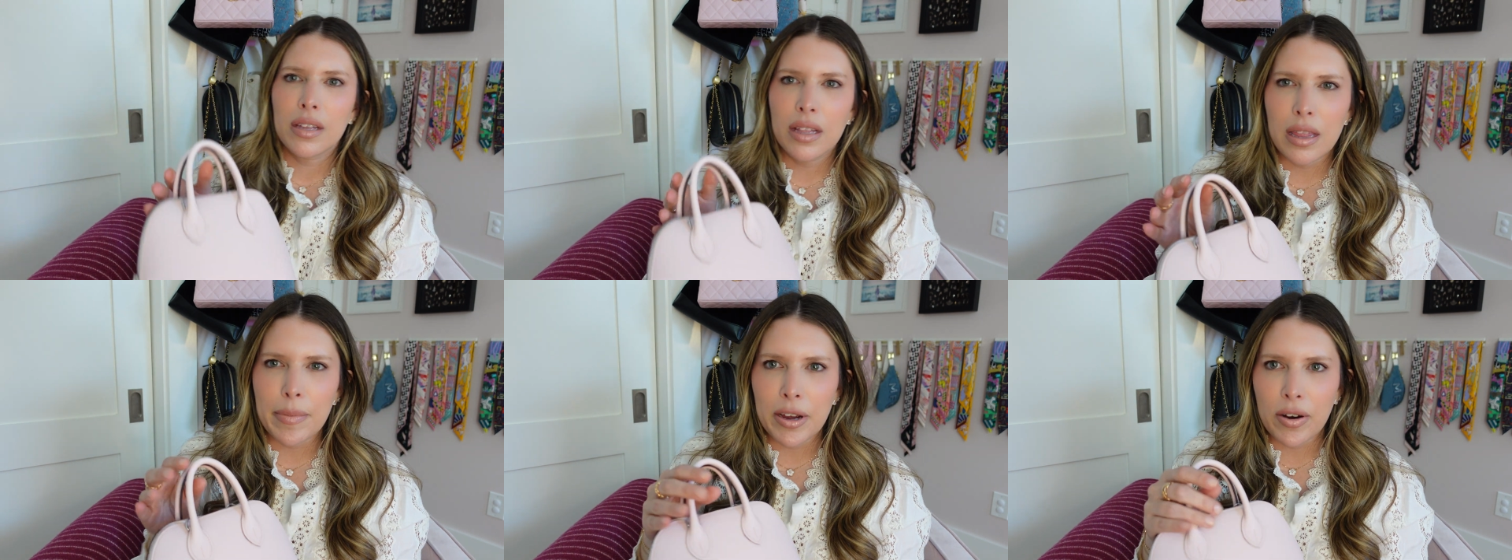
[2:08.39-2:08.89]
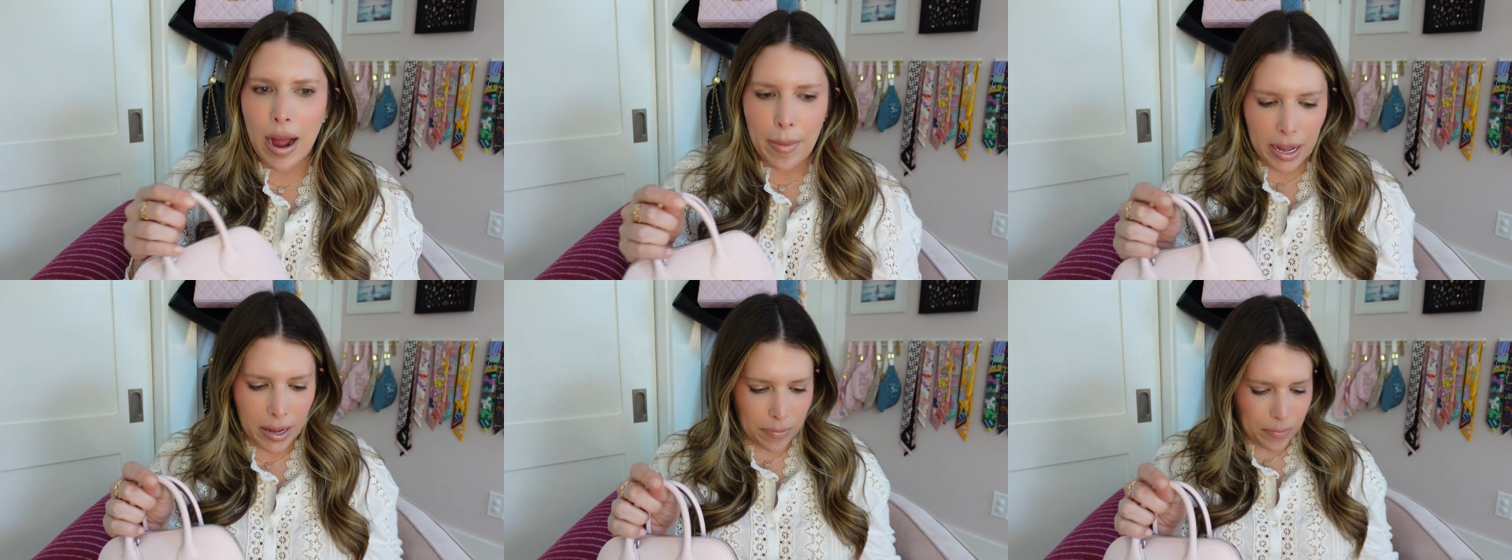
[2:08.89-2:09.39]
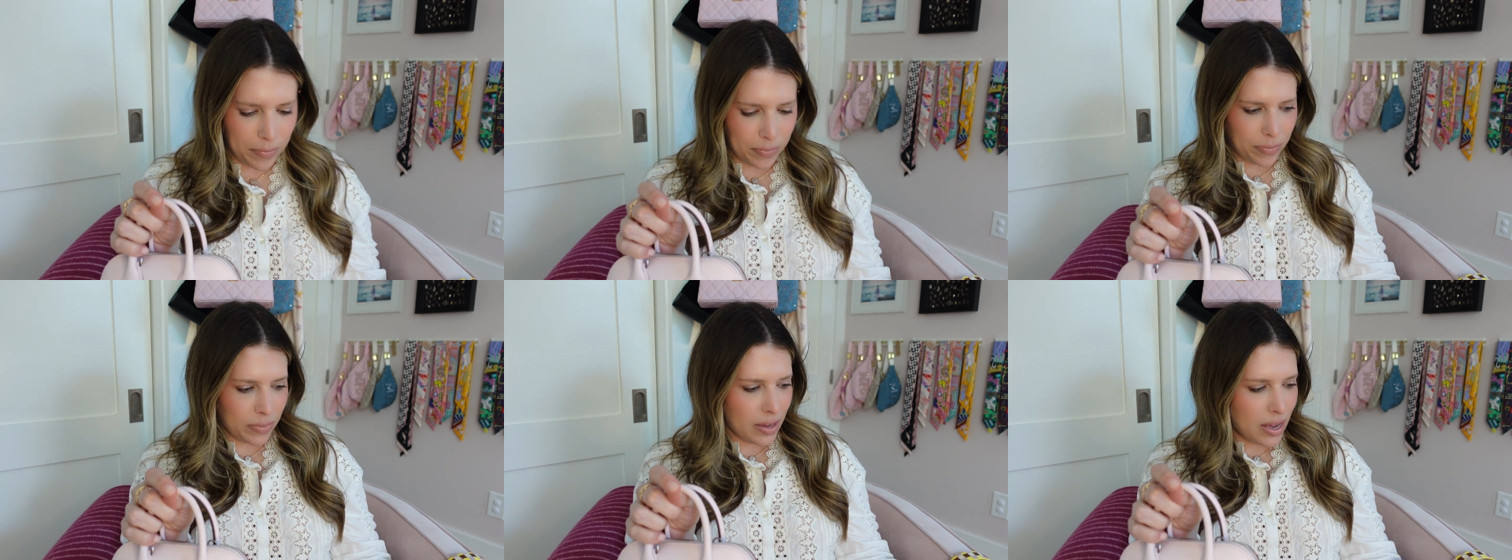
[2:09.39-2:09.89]
Let me grab it.
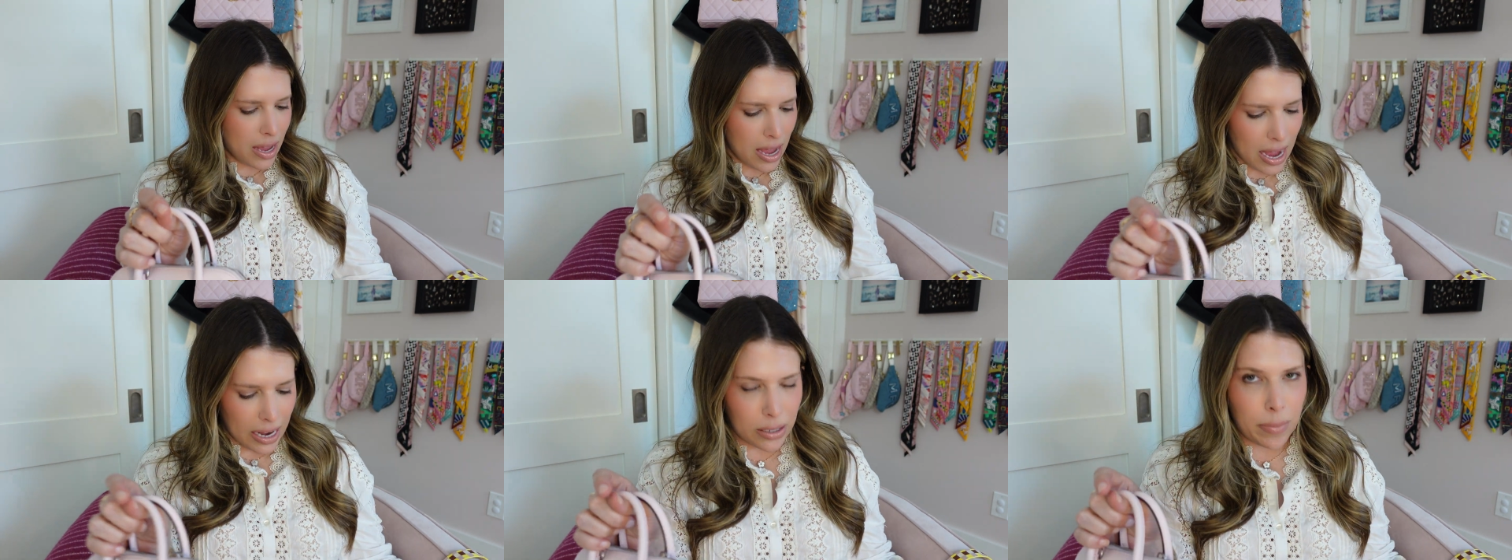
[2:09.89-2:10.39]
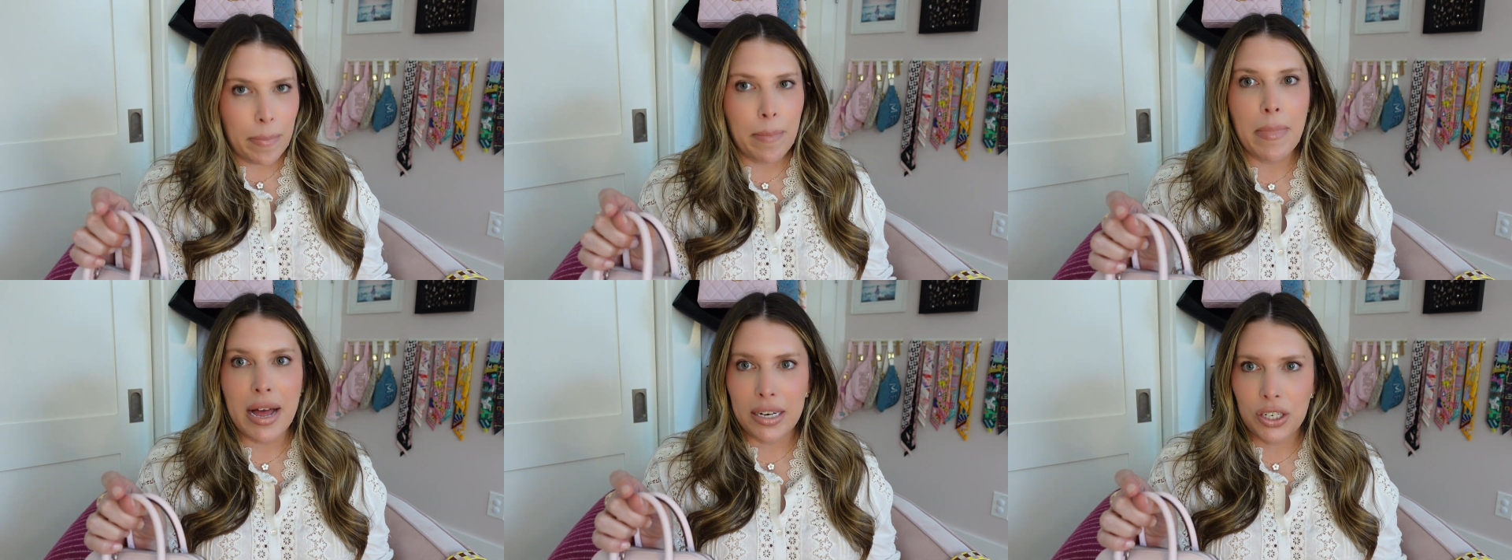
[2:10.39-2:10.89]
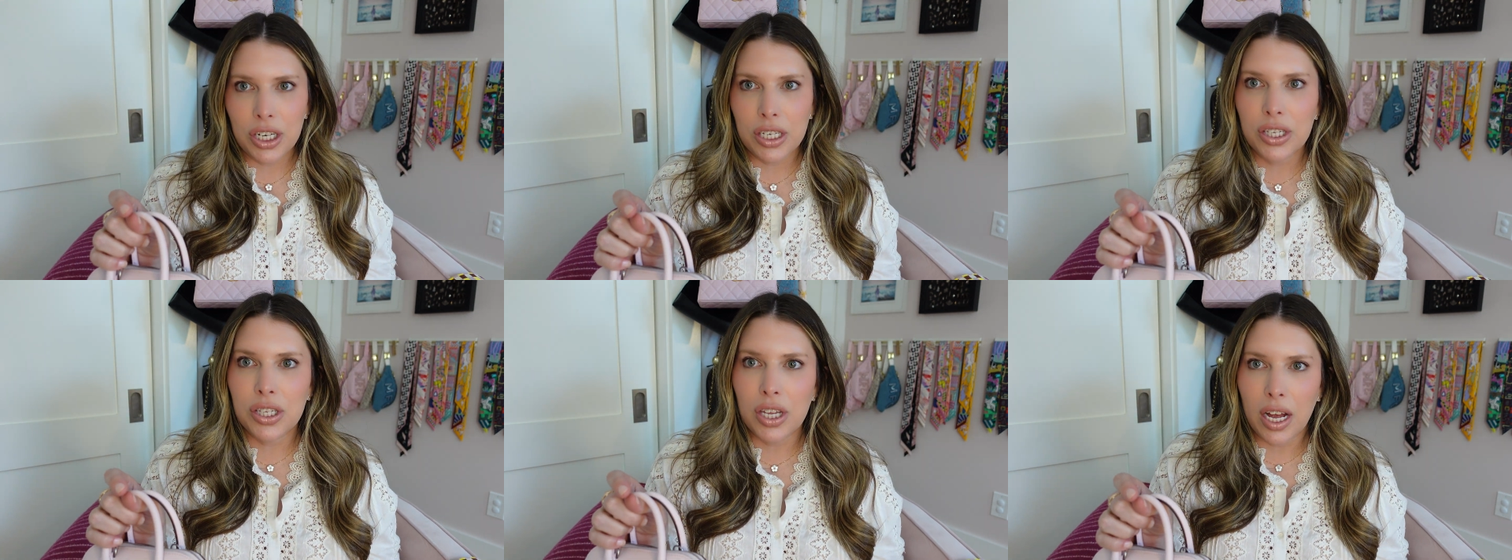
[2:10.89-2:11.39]
It's a much
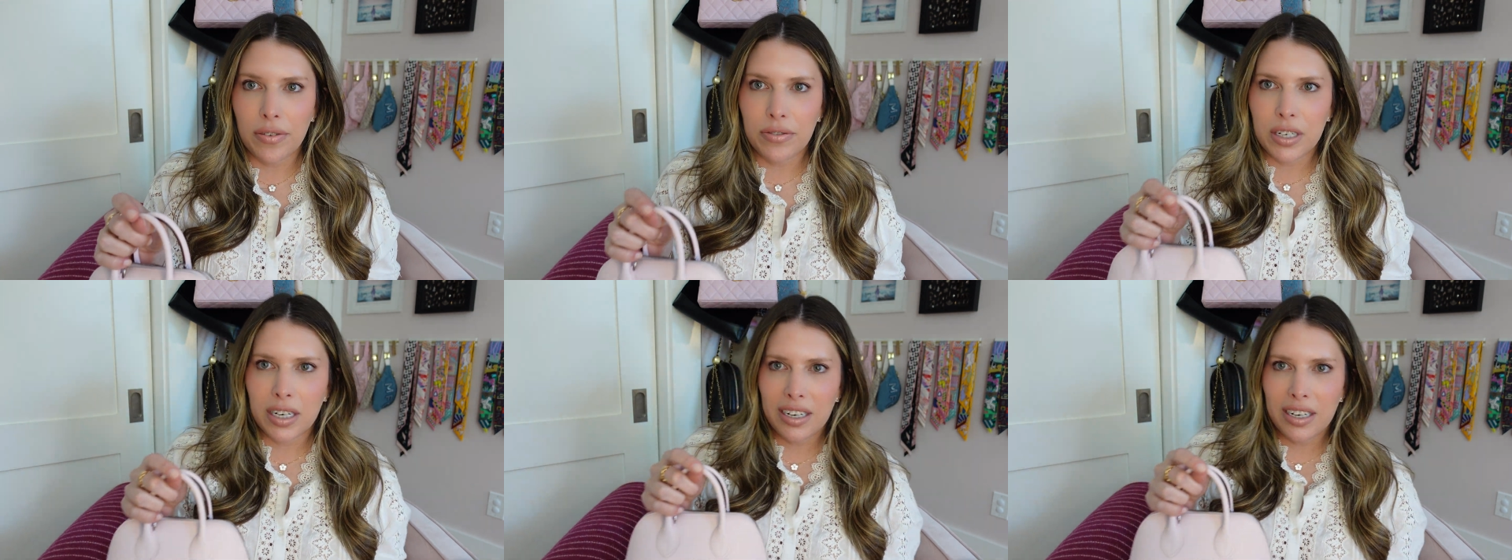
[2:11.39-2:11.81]
softer,